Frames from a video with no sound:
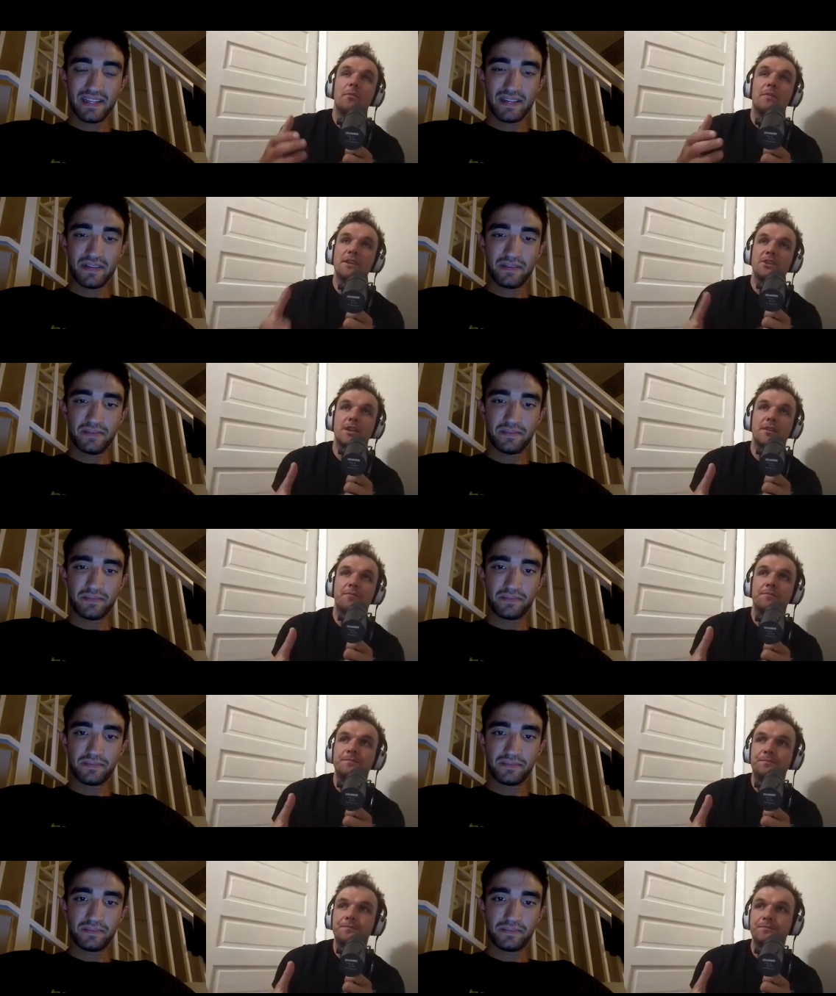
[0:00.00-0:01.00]
Speaker 1: mission
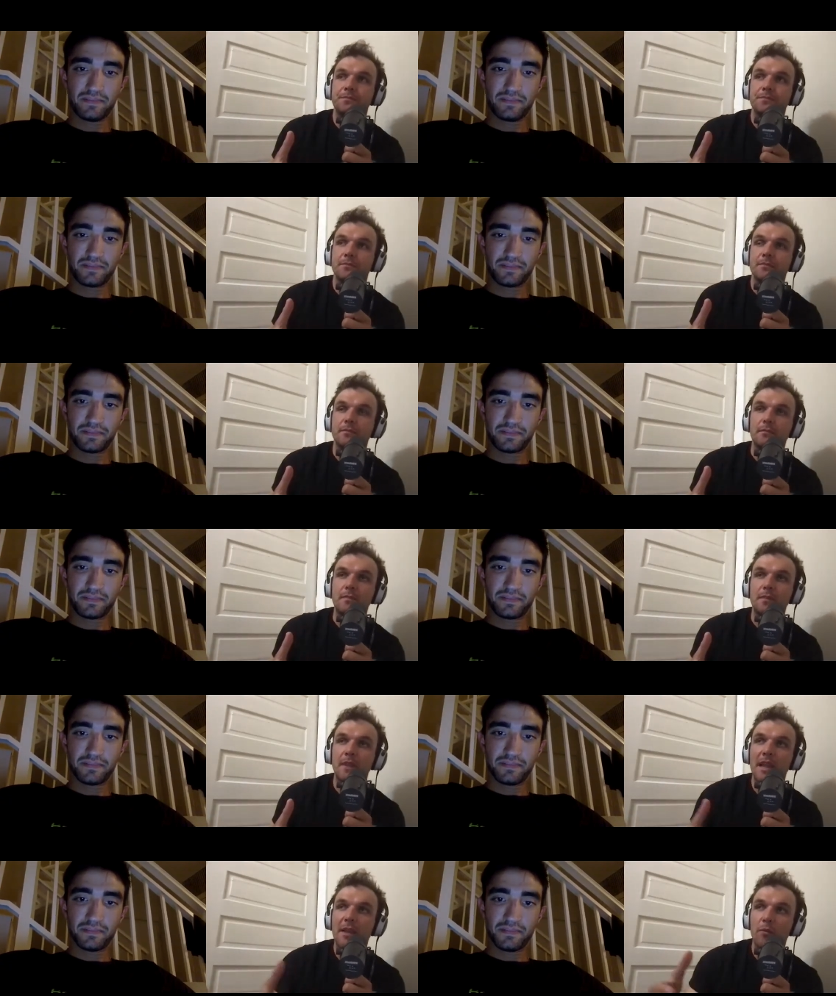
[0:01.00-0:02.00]

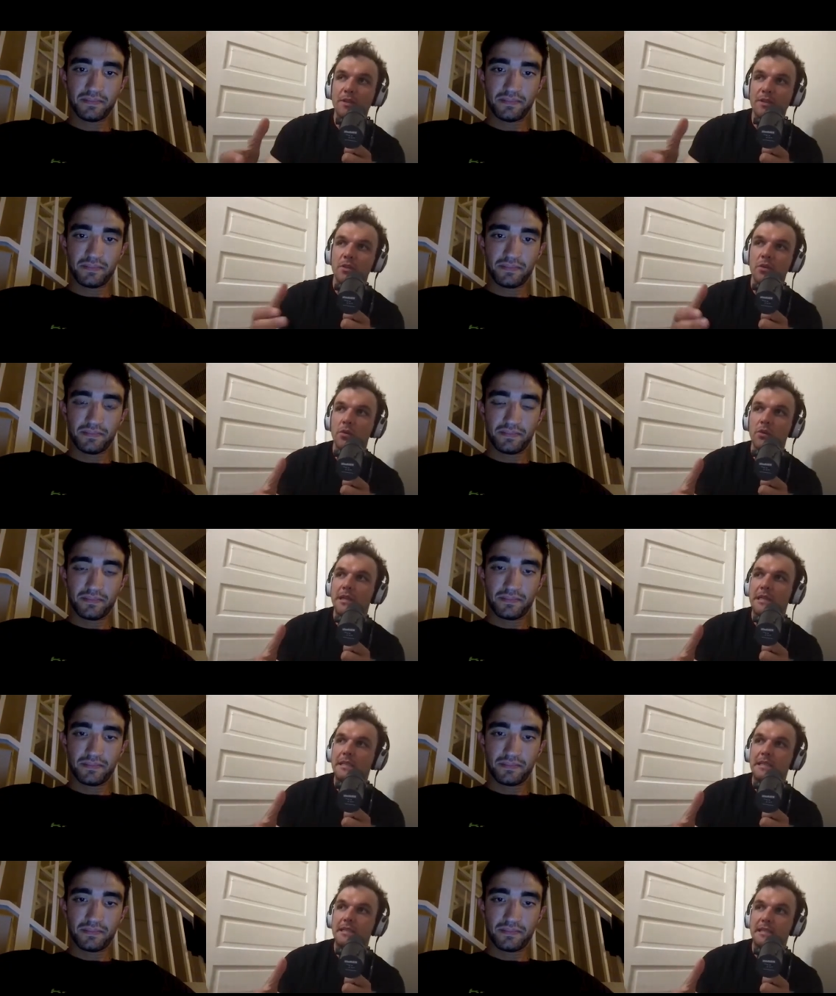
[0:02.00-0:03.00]
and what's cool
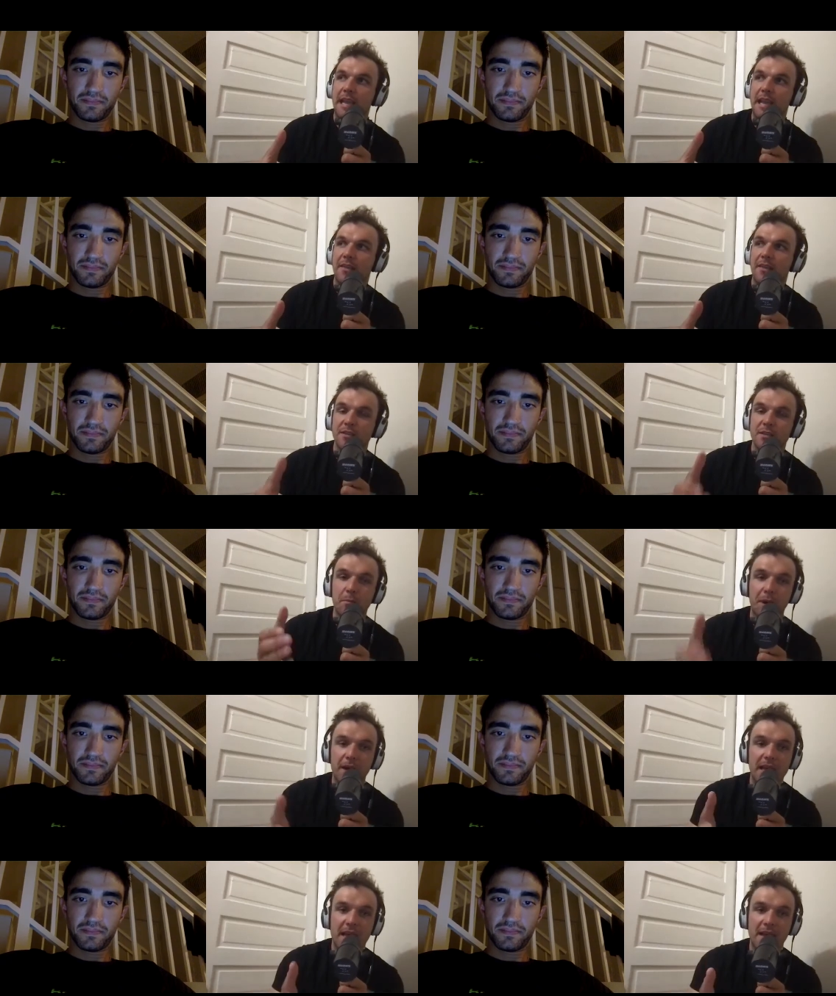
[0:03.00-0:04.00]
is is like there's a
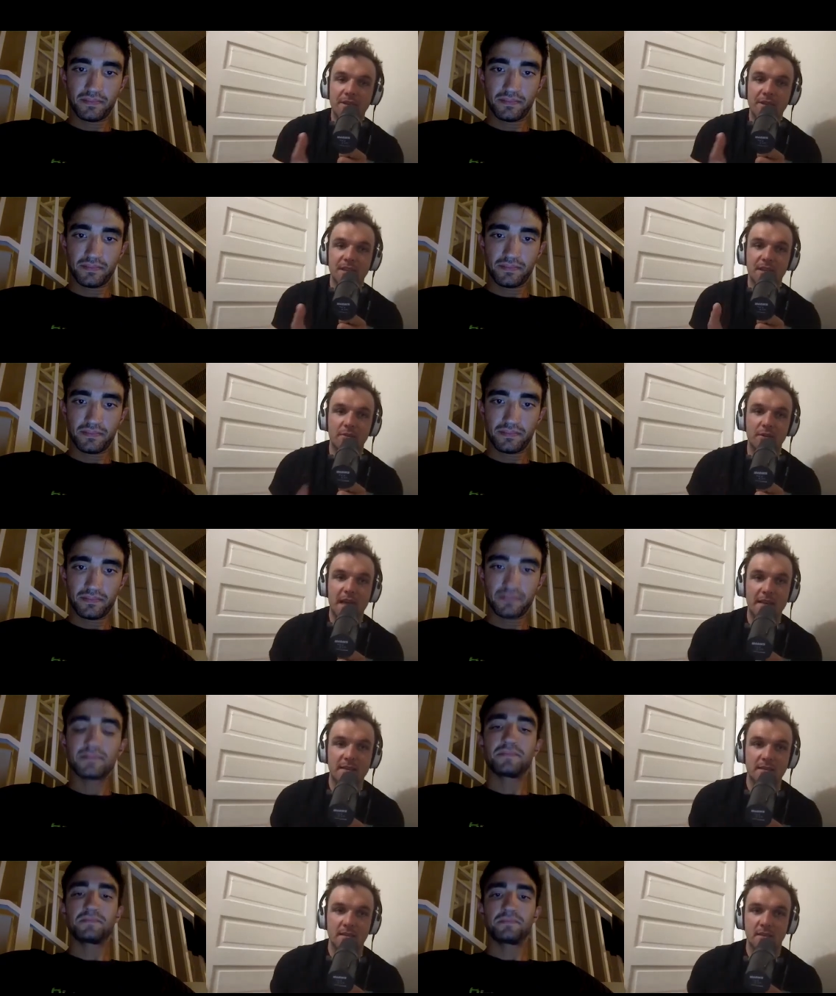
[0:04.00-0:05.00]
buddy at every single
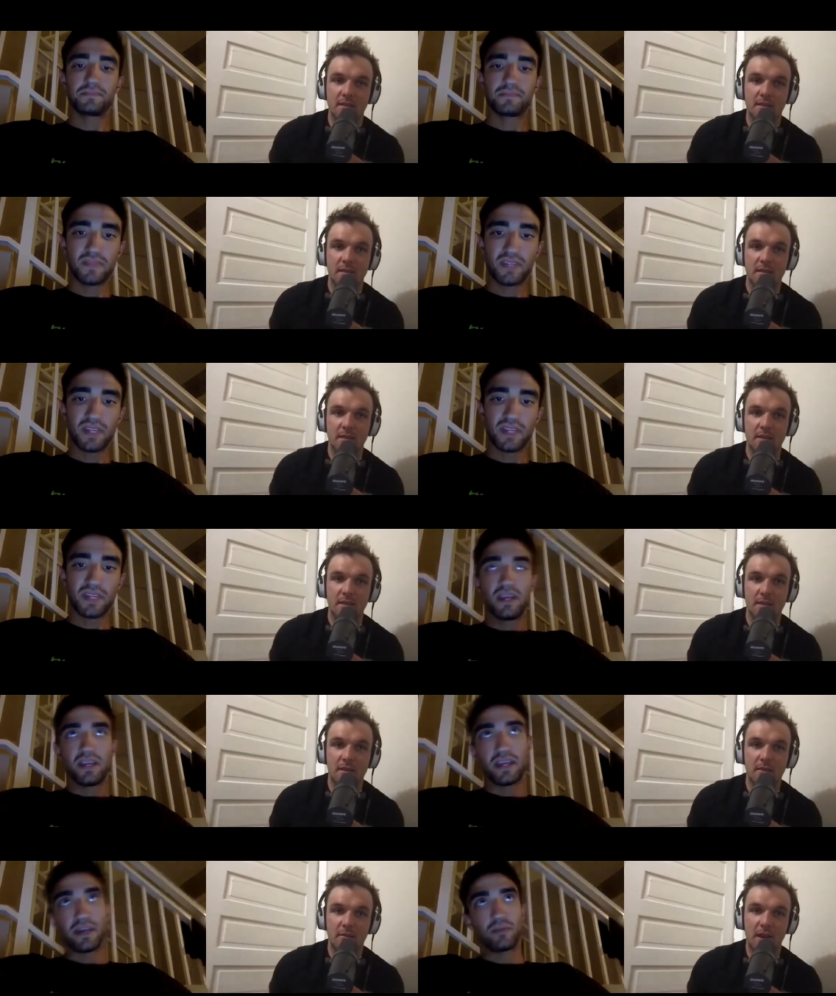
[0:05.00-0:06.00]
race
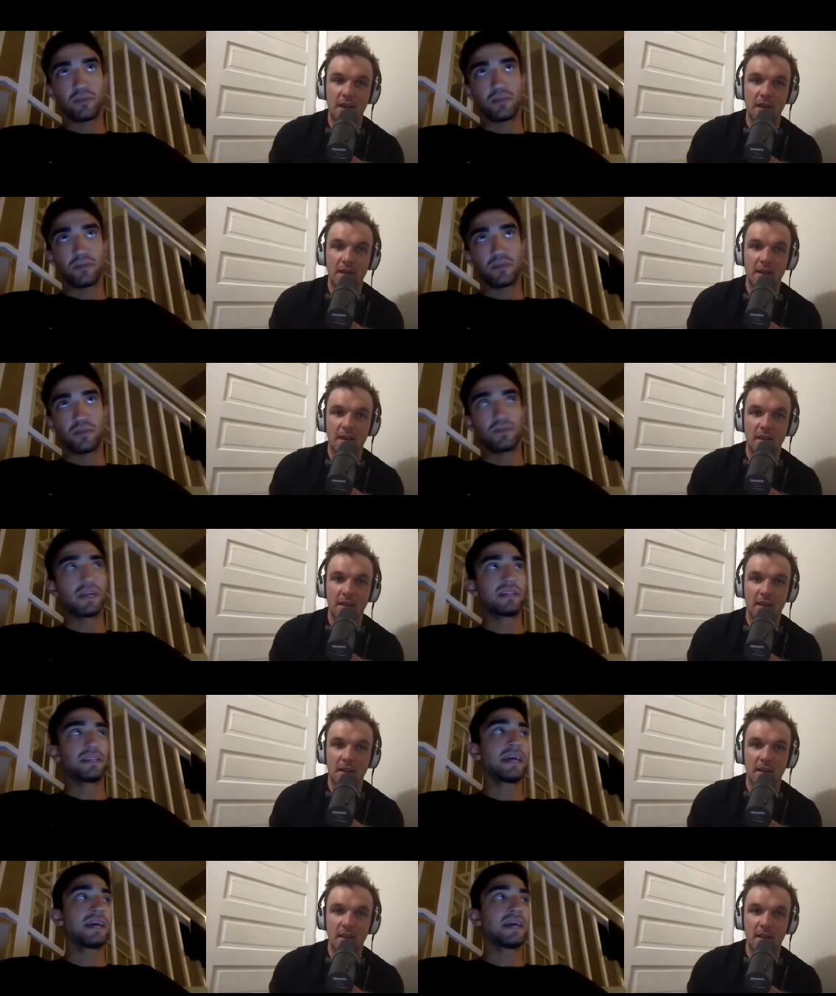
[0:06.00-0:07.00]
Speaker 2: yeah right that
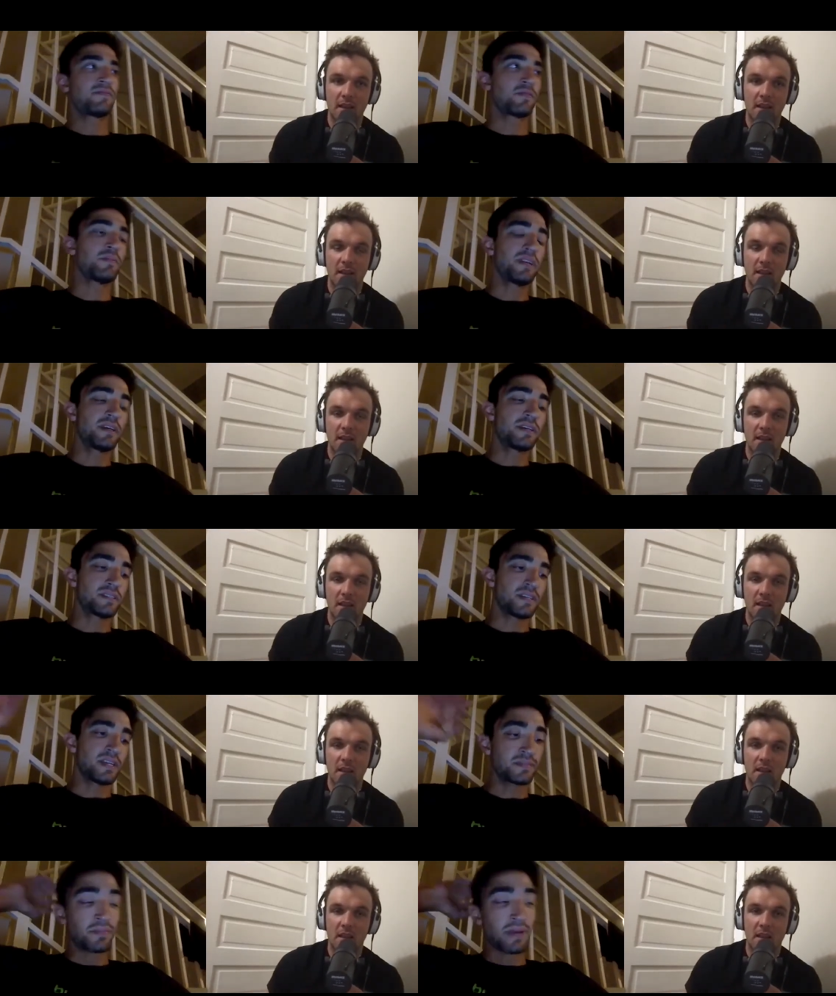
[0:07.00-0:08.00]
that for me is
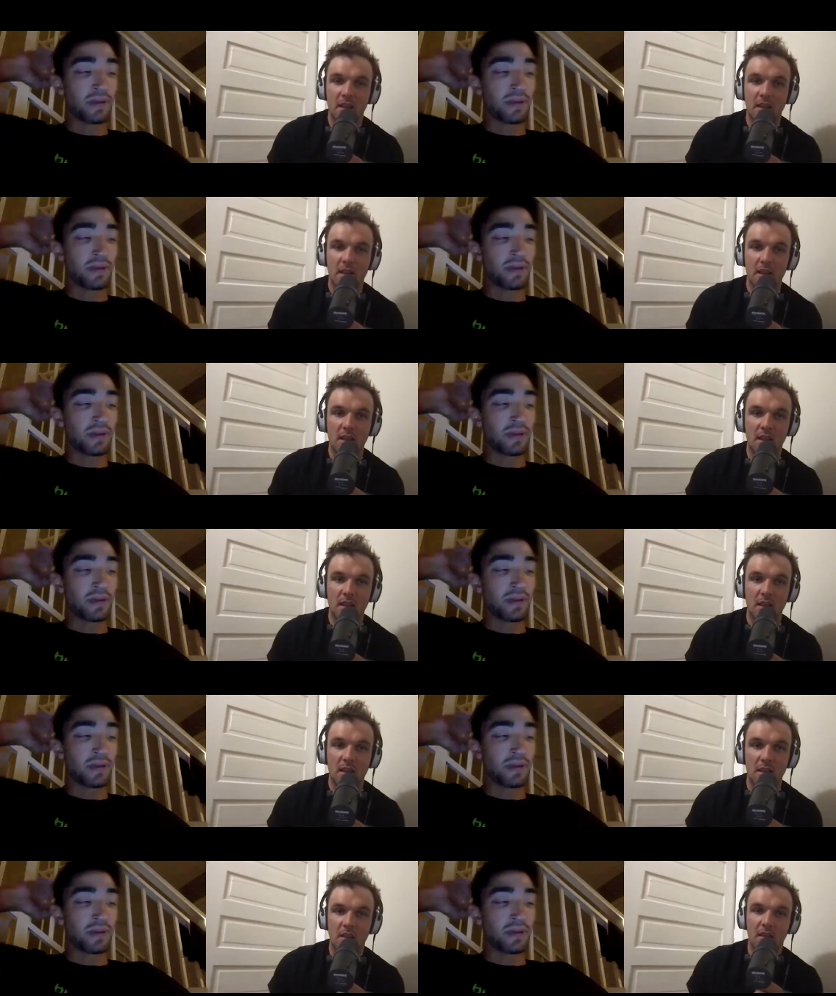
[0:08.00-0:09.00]
is my
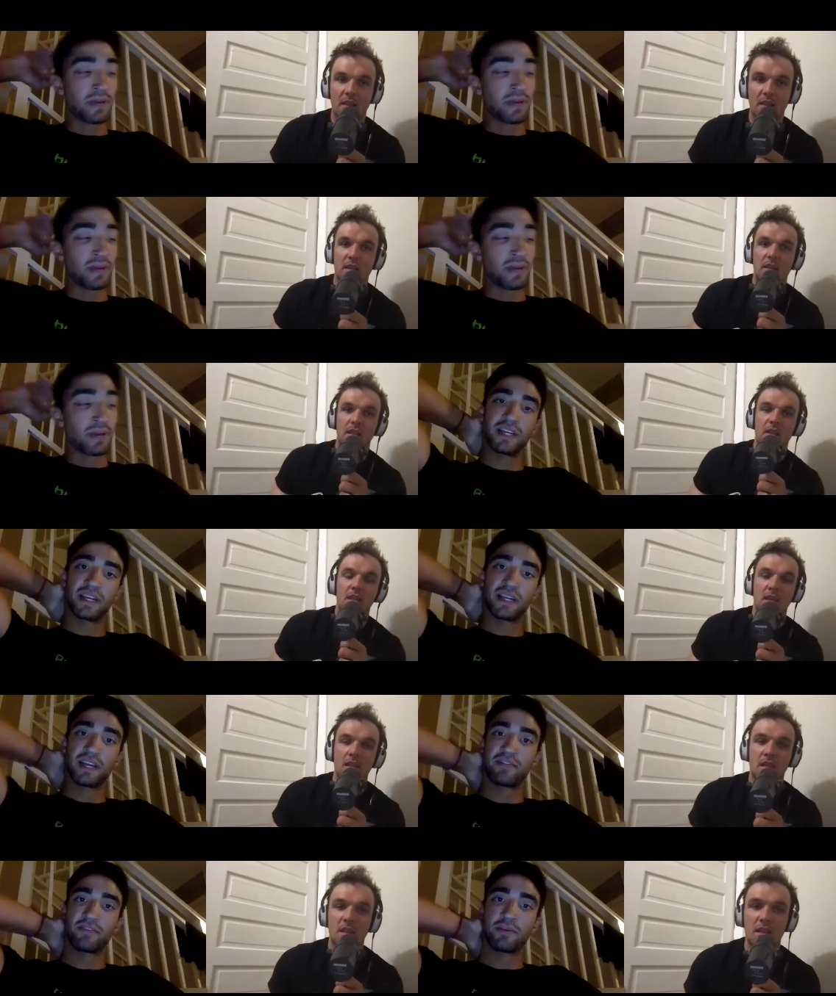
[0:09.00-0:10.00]
goal is a buddy
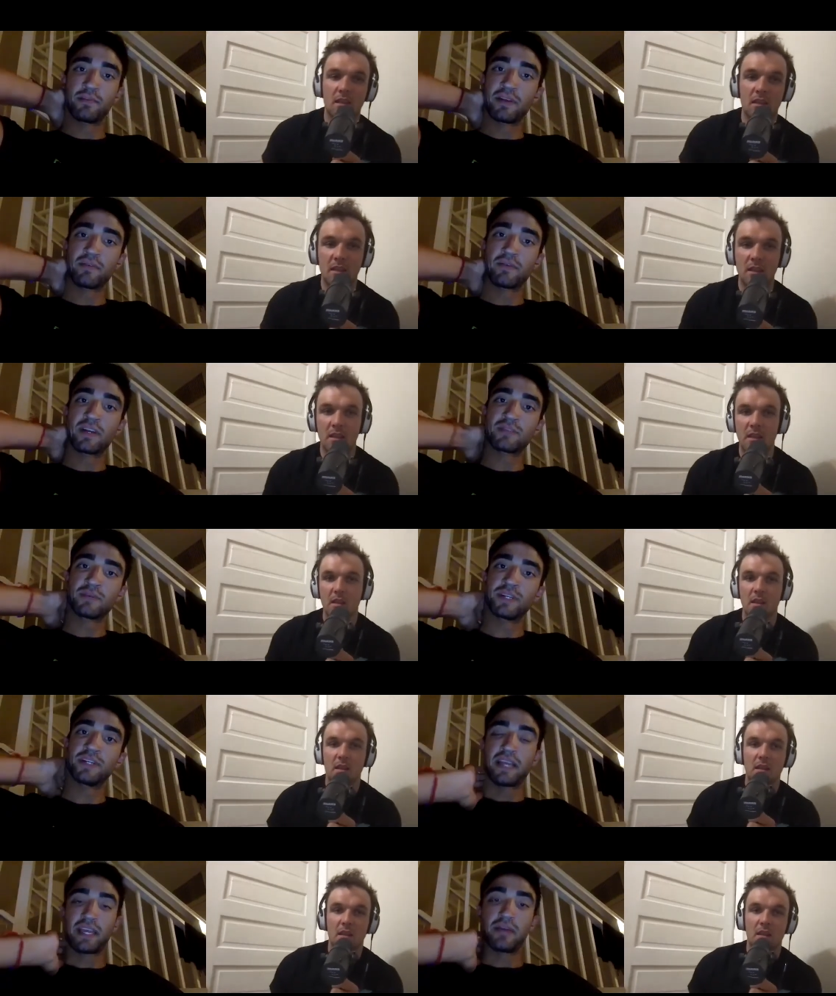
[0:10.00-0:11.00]
at every big race
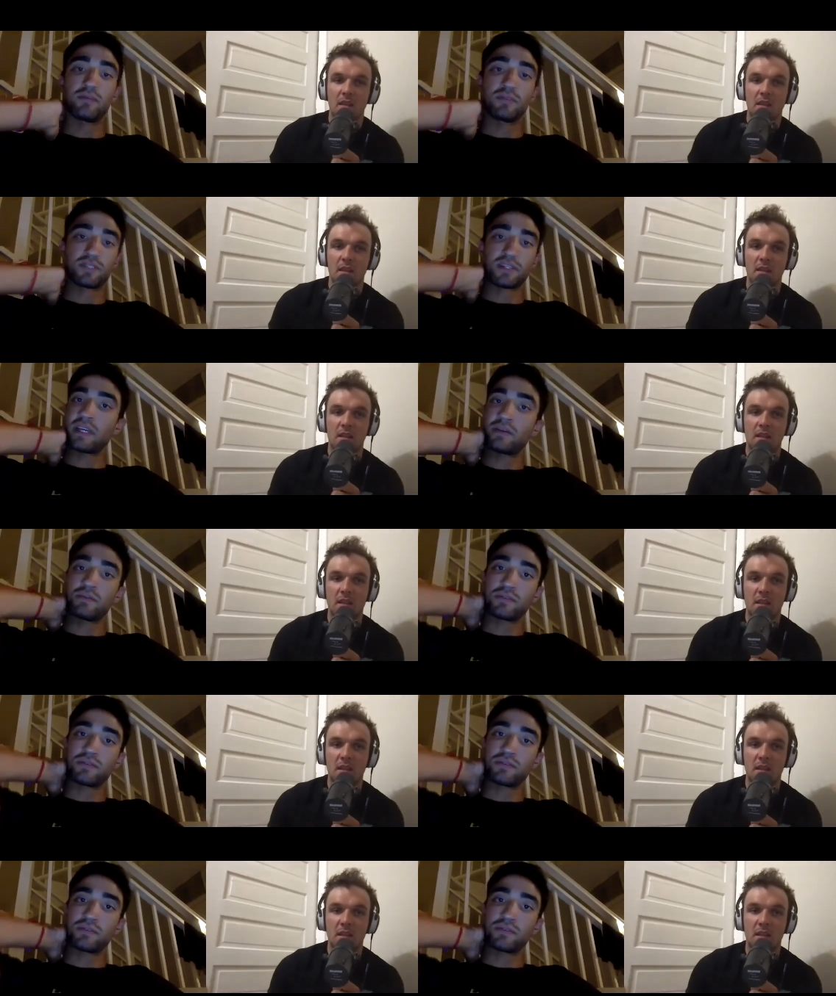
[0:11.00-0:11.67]
we do like it was